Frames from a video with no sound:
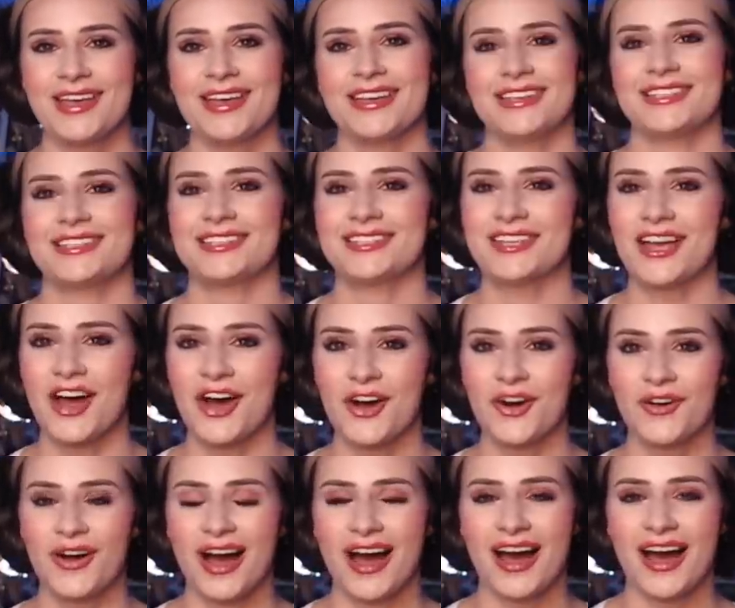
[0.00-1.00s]
So
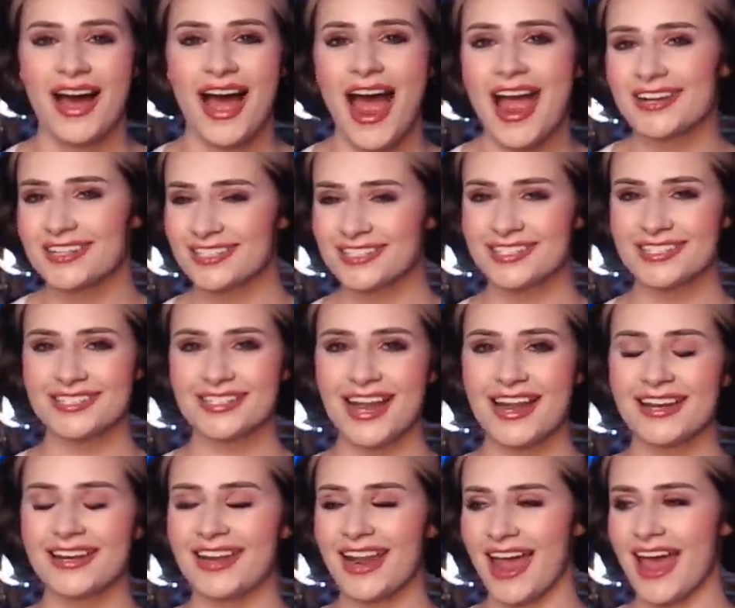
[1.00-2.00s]
uh, I just
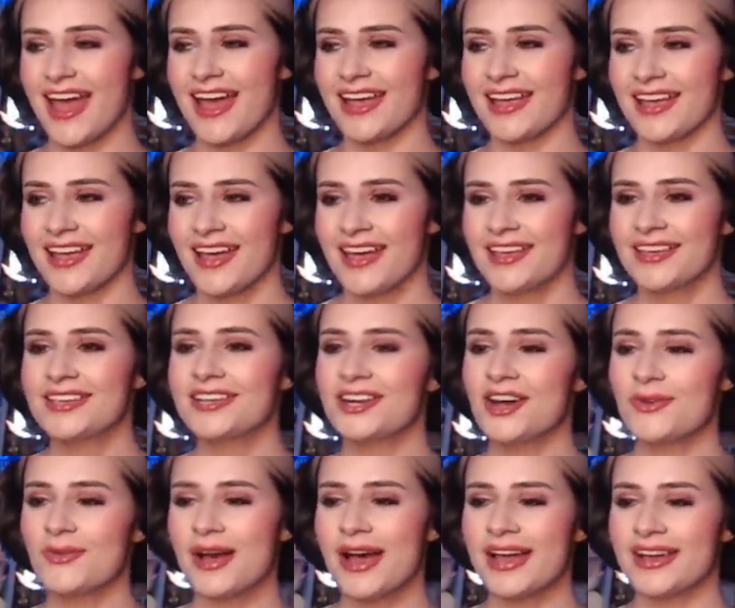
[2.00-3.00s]
decided, hey, you
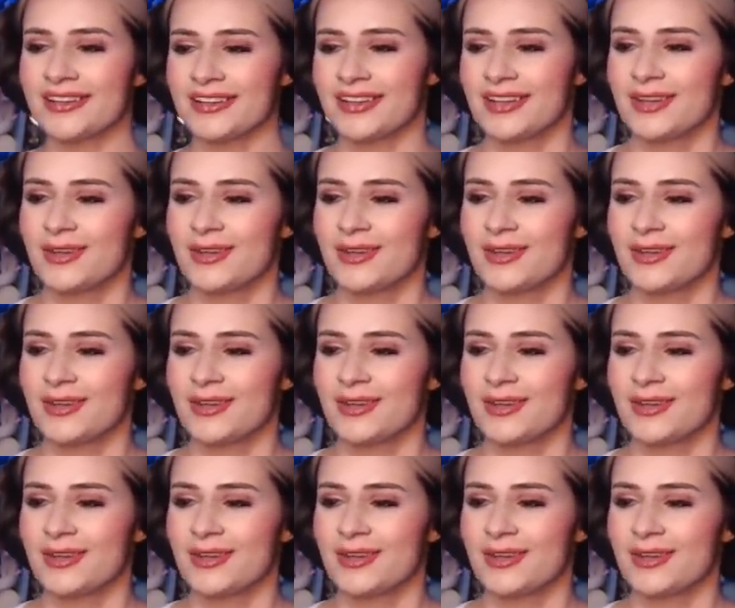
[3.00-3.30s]
know what?